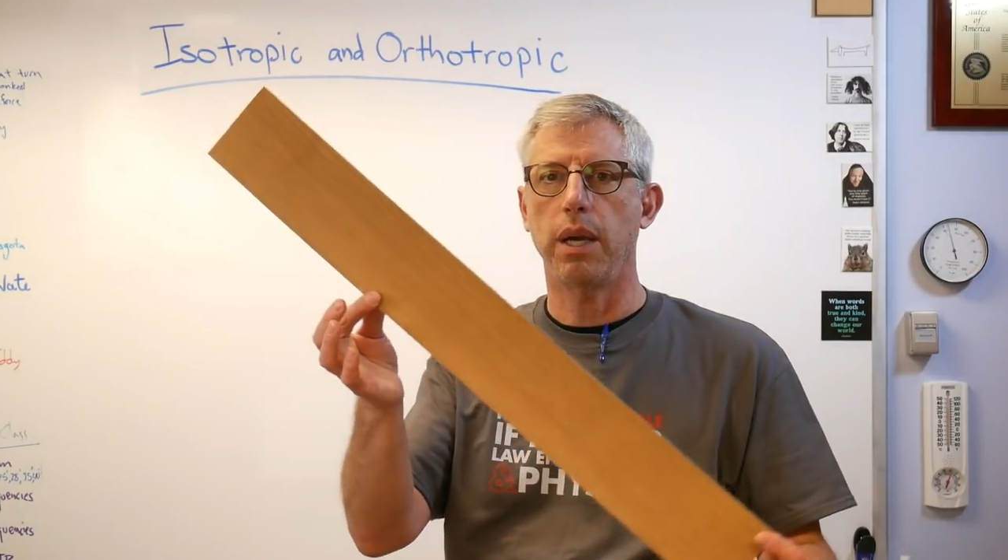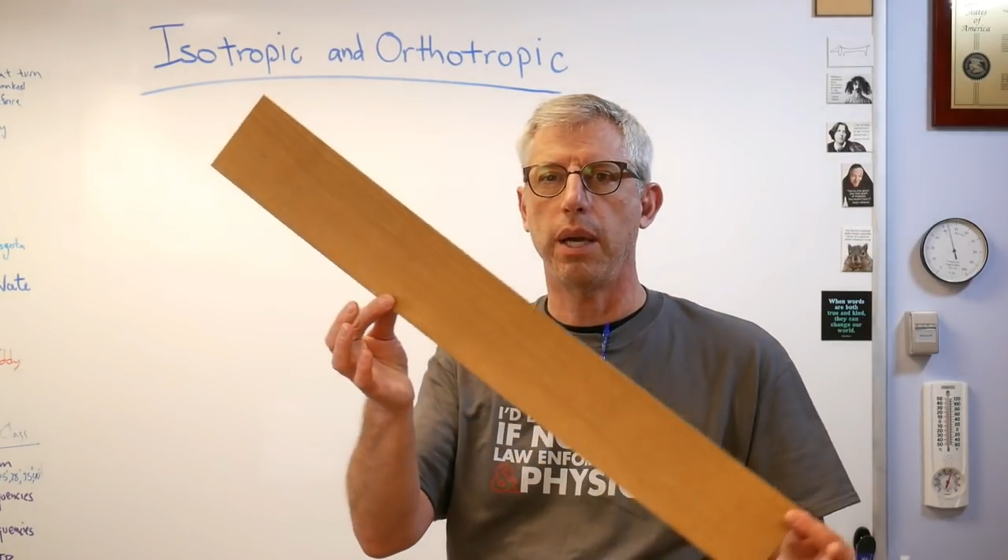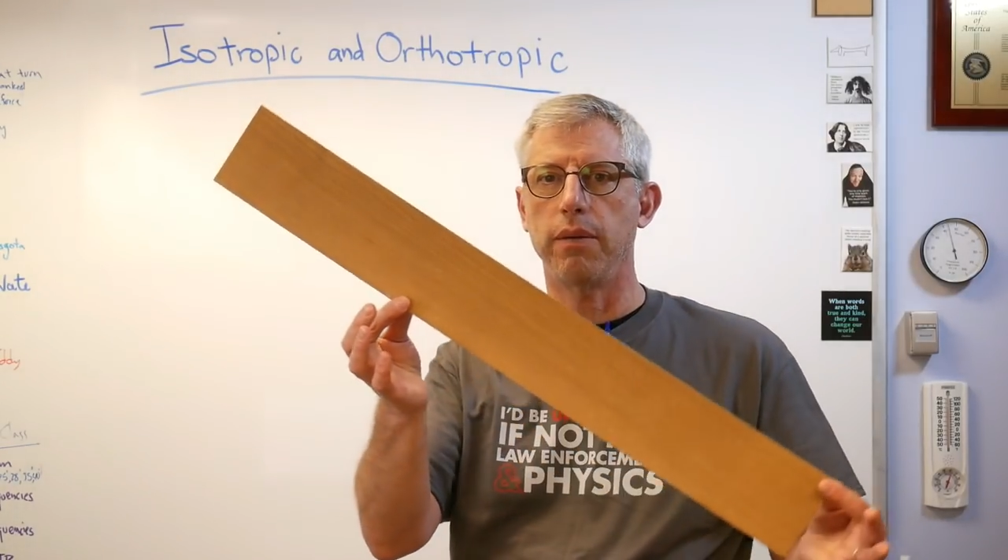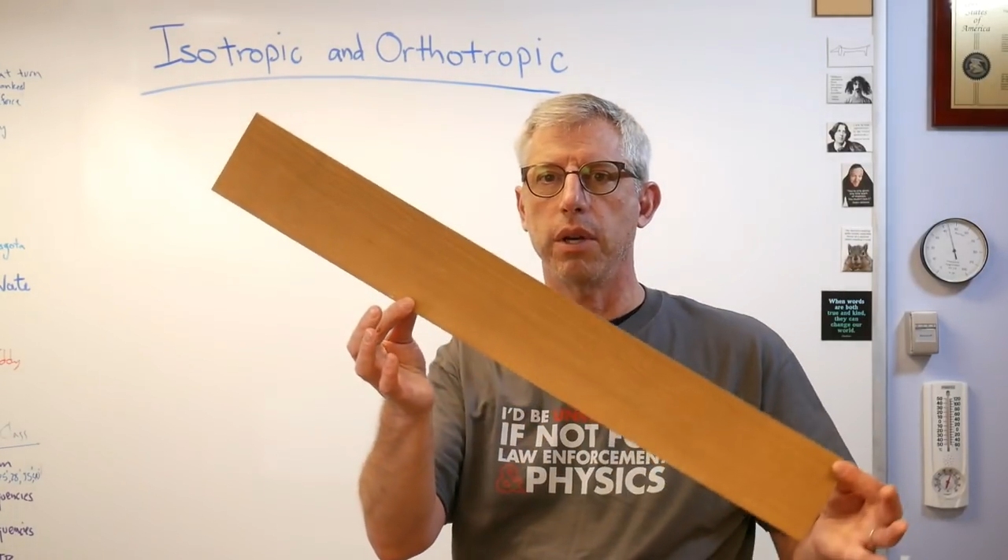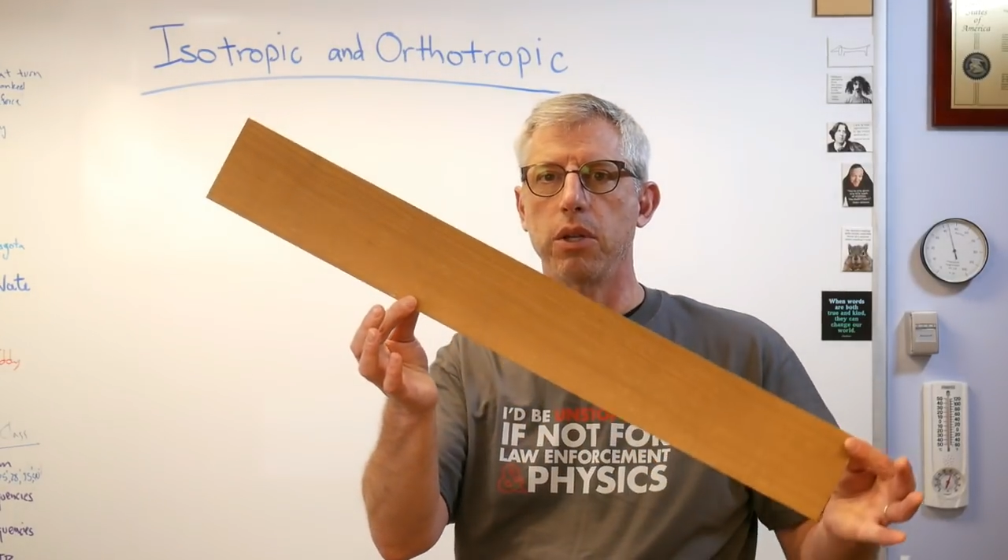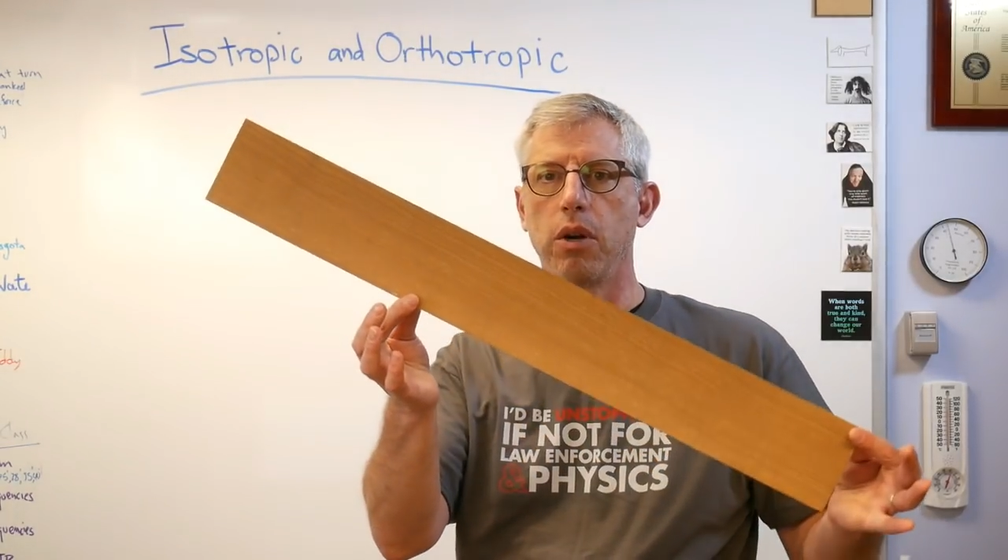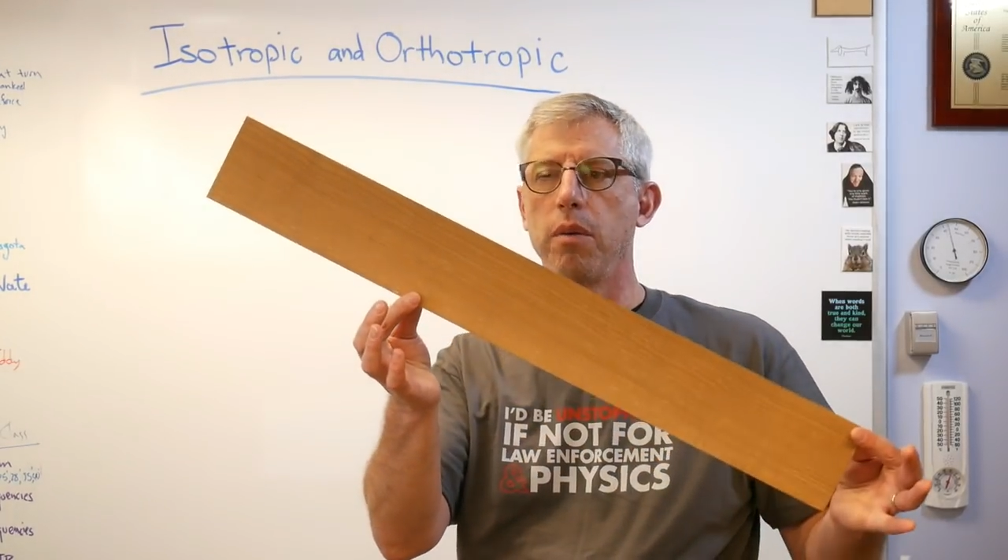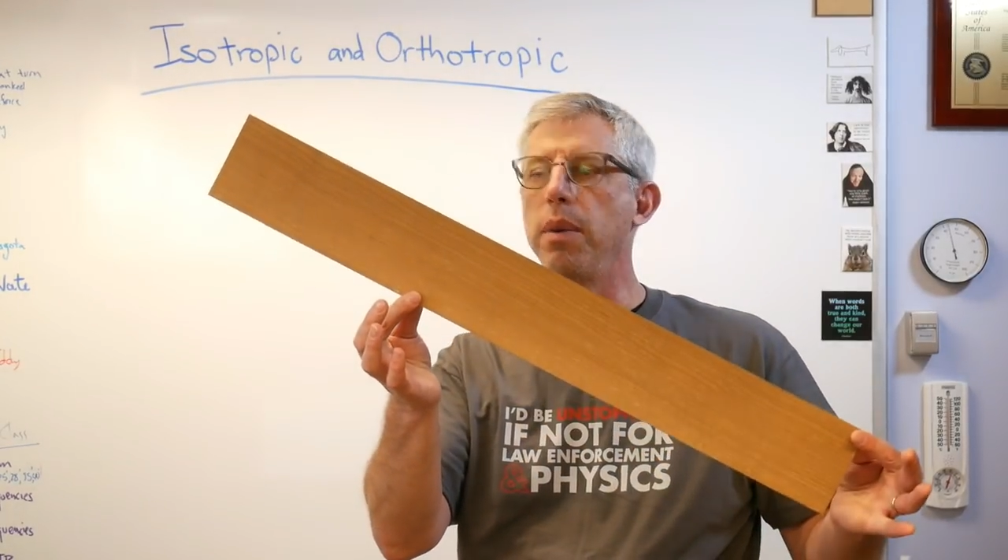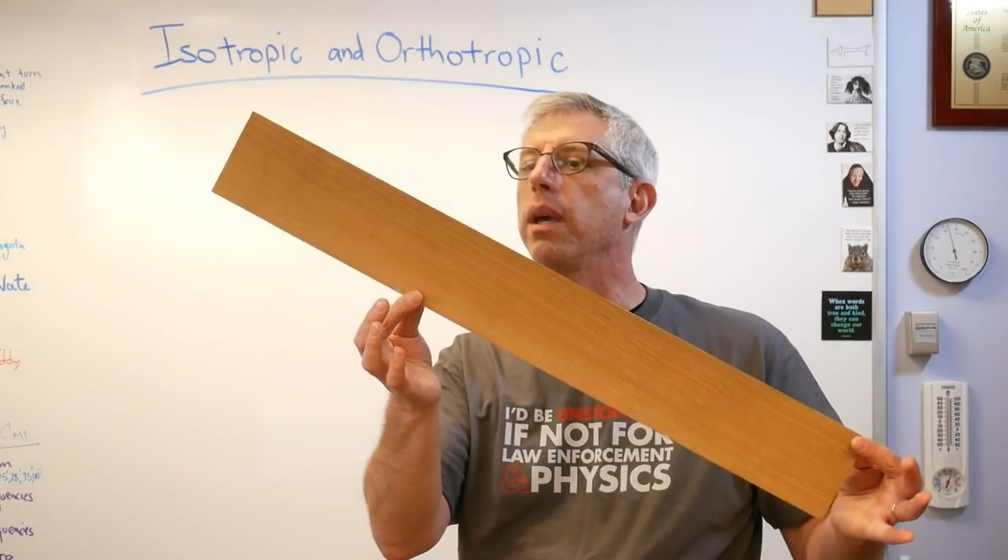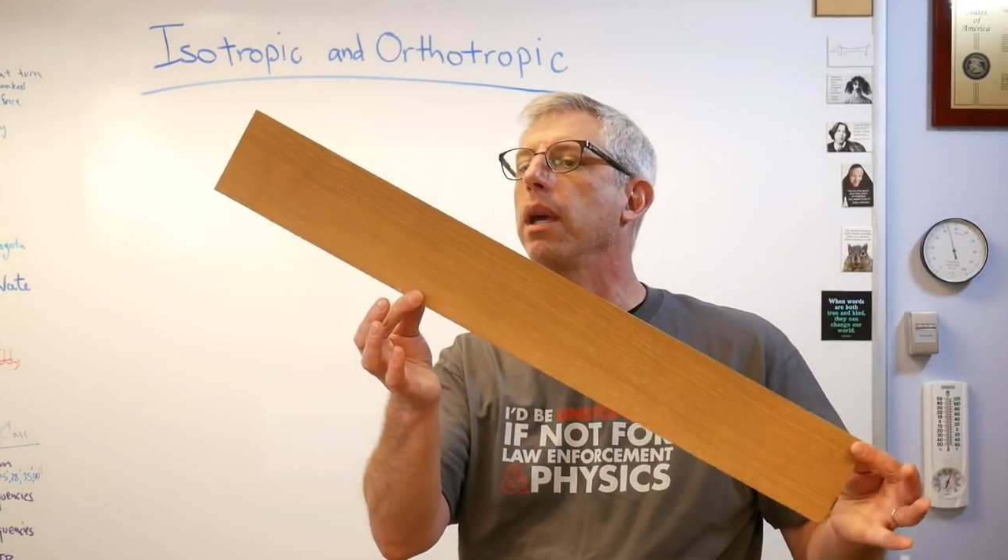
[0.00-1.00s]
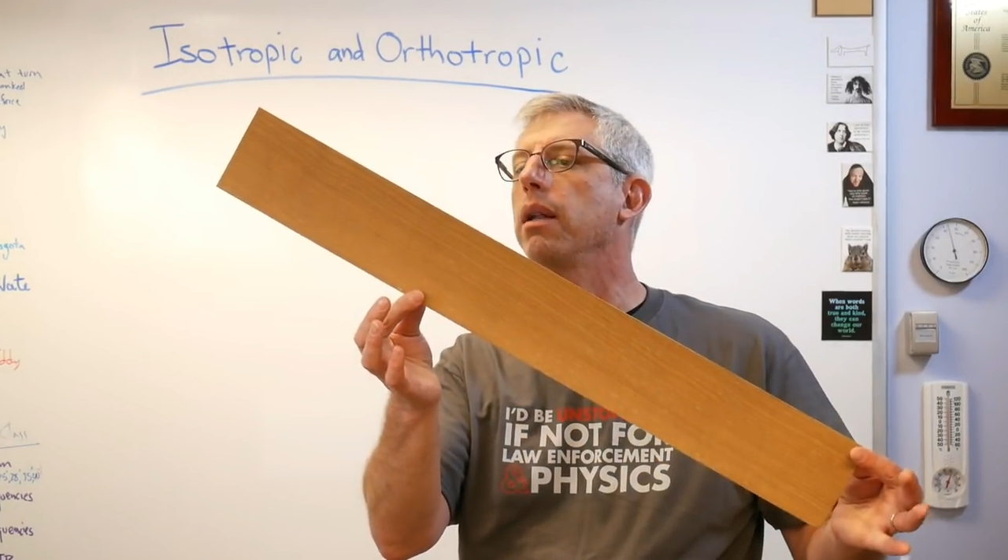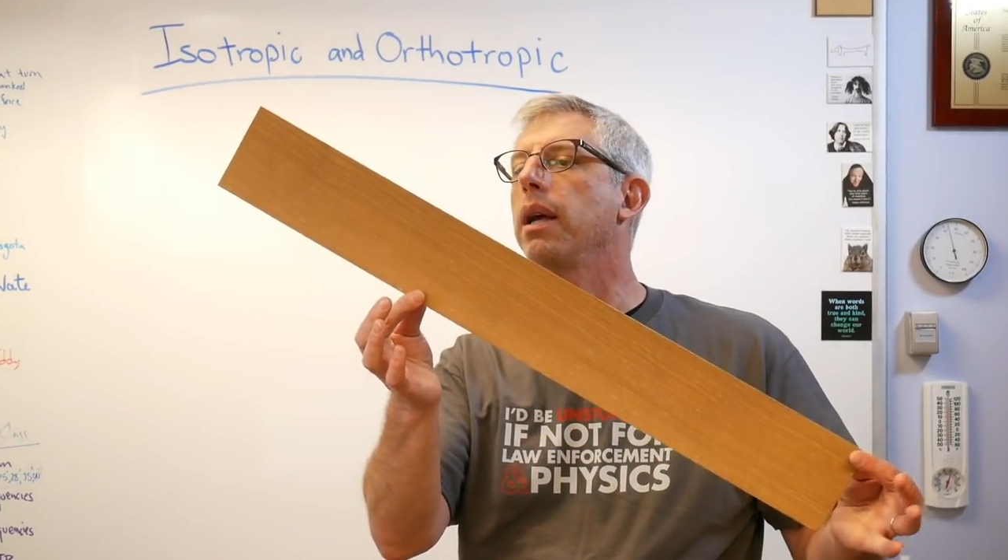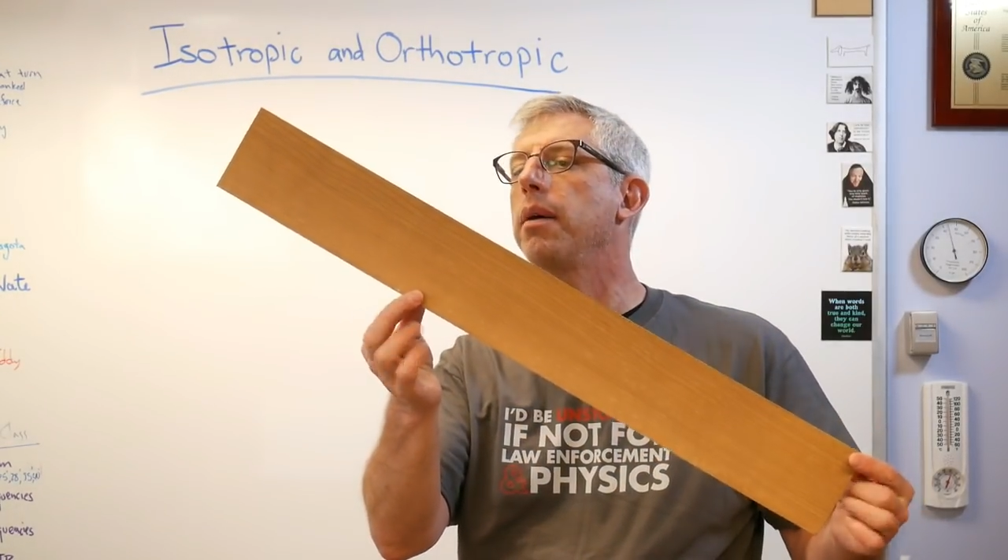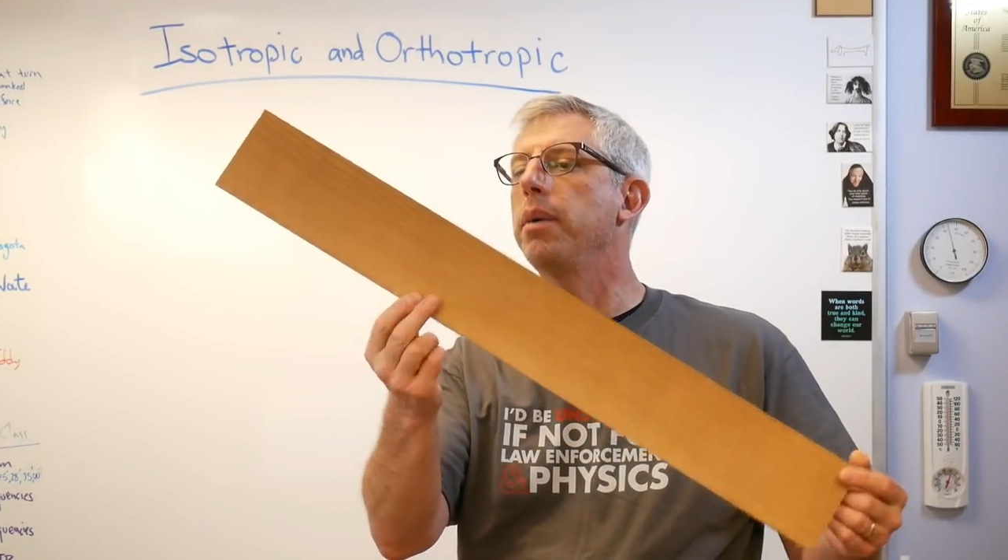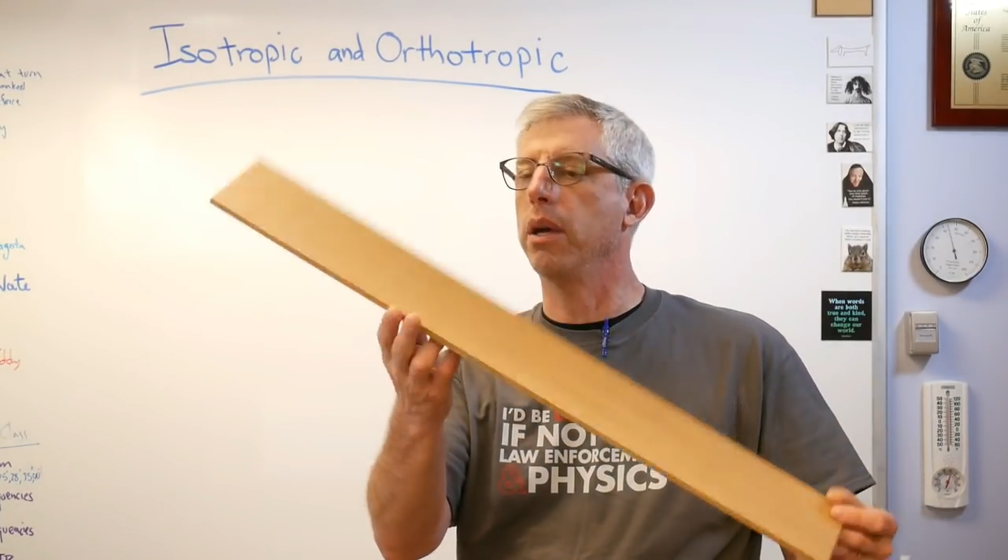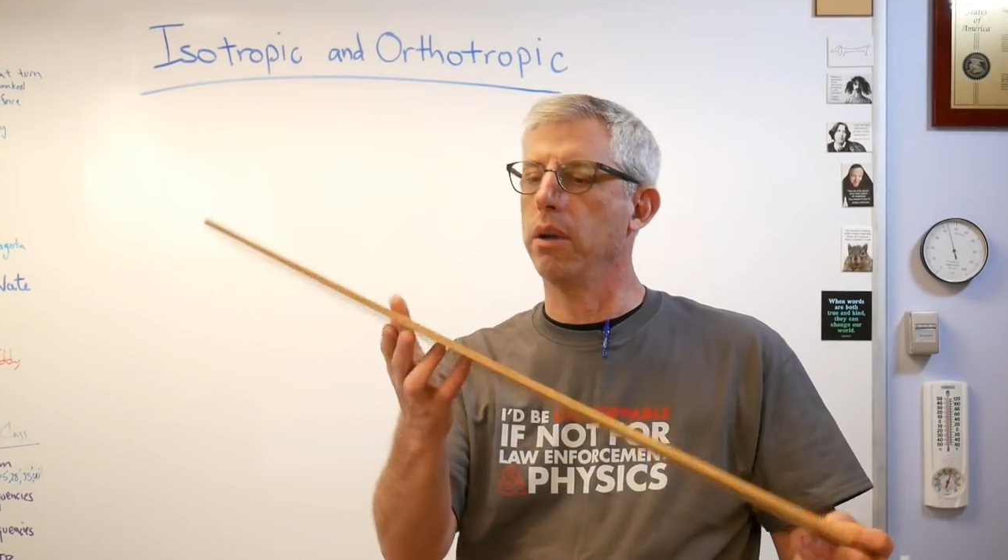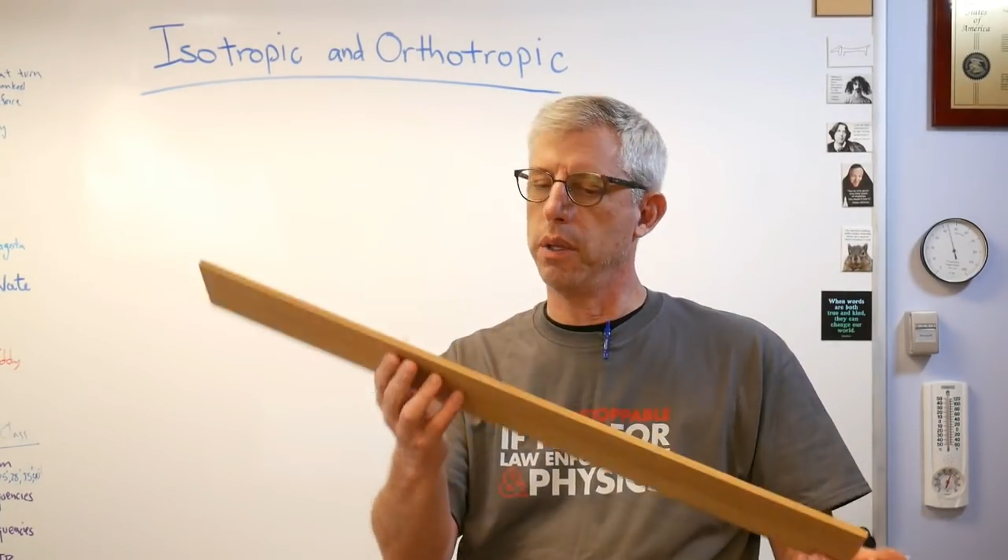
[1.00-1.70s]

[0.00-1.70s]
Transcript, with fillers: I have a guitar making lab here,